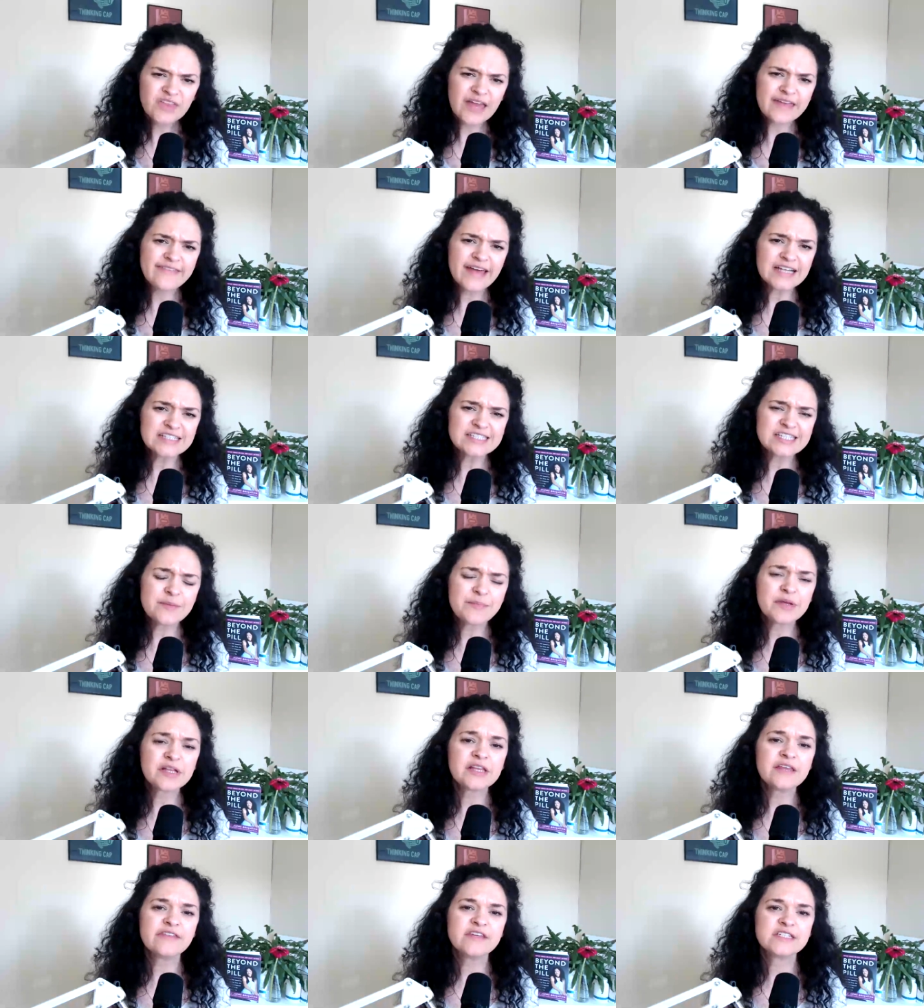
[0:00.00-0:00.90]
And that's
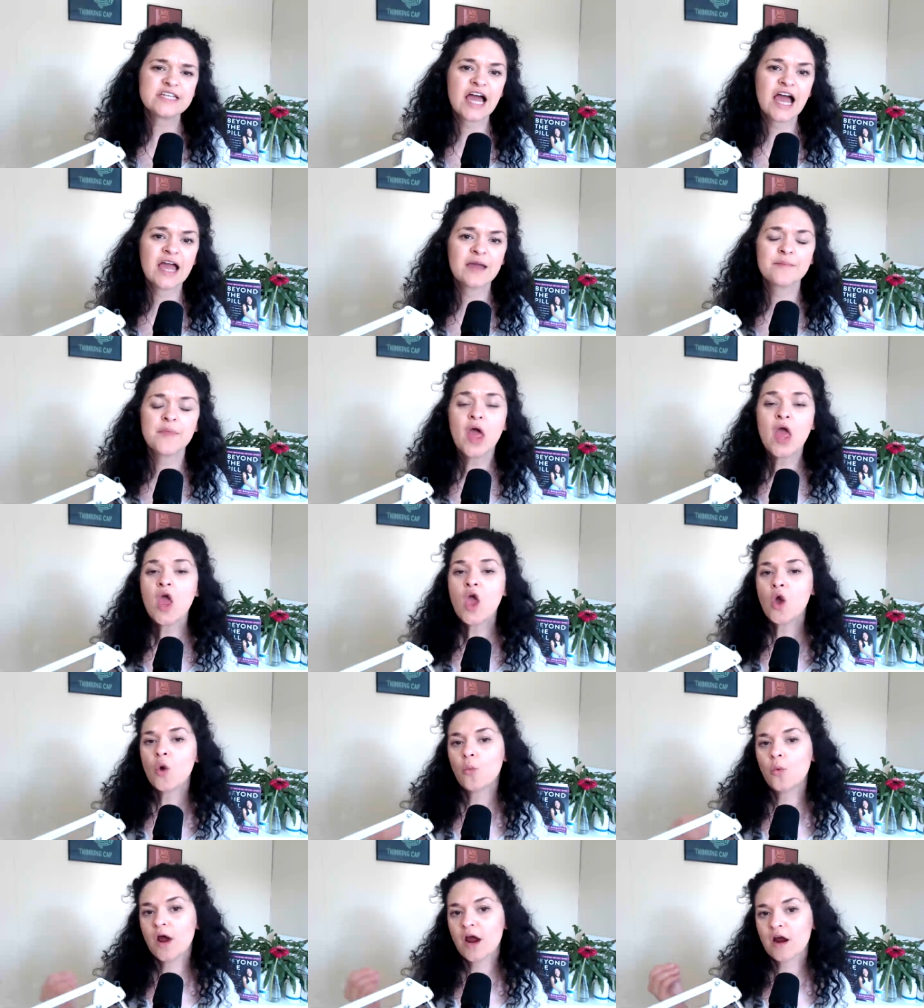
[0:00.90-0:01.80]
typically the time
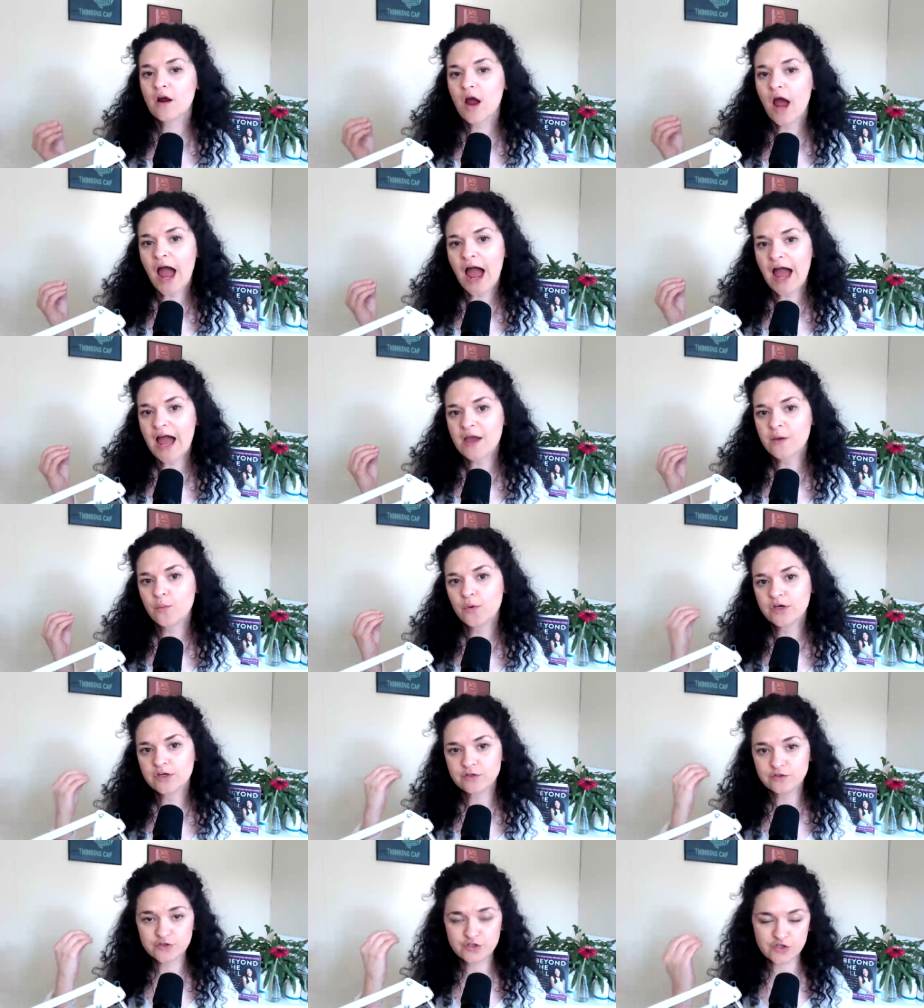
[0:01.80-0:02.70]
where I
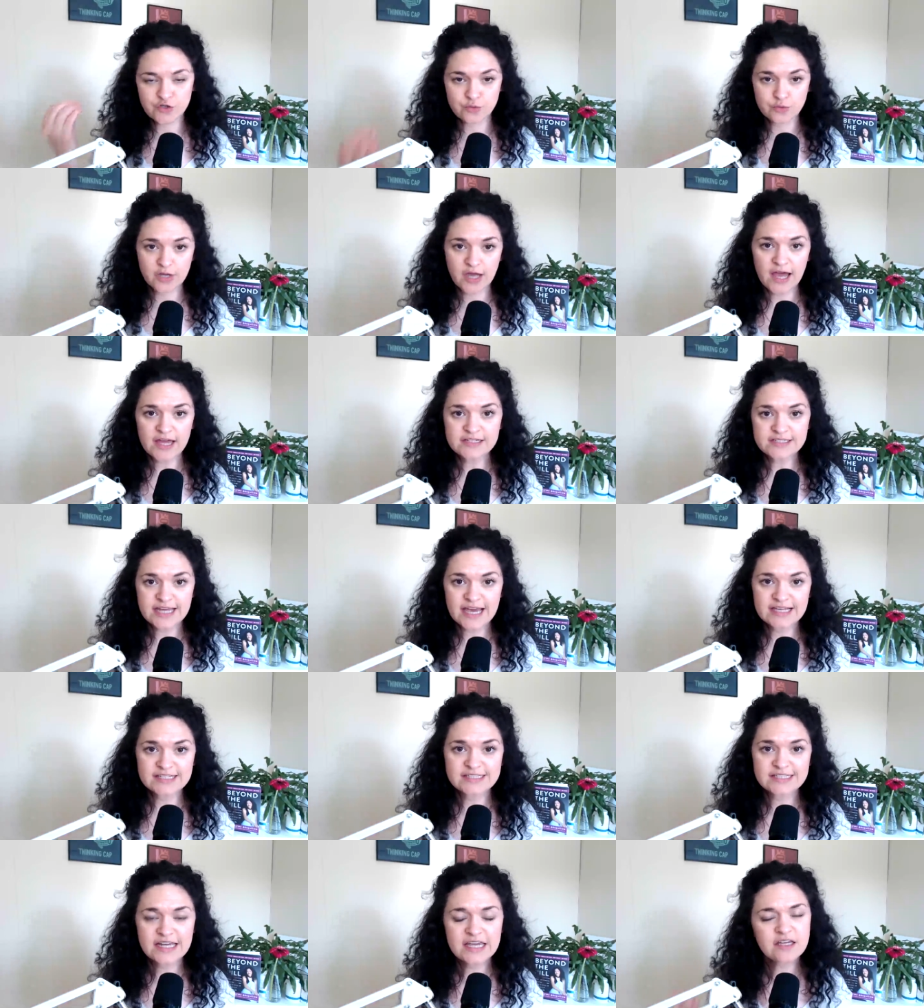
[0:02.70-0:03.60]
will do gut
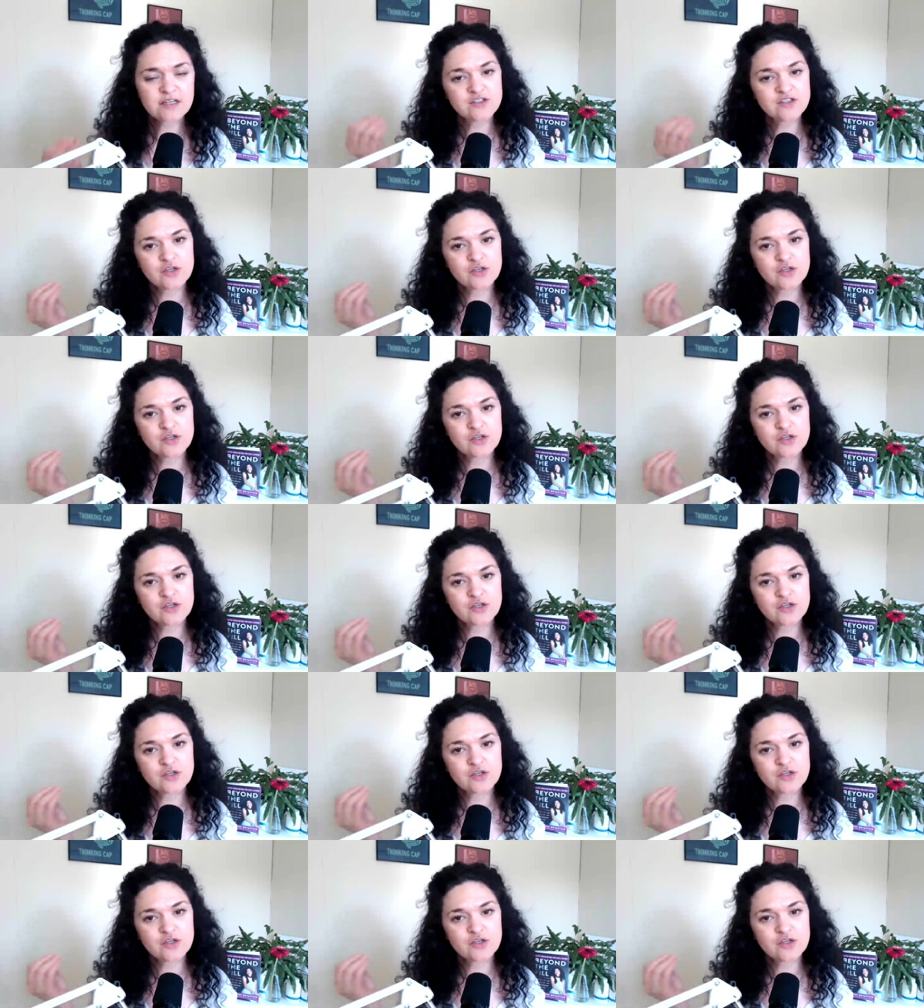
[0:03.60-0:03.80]
testing.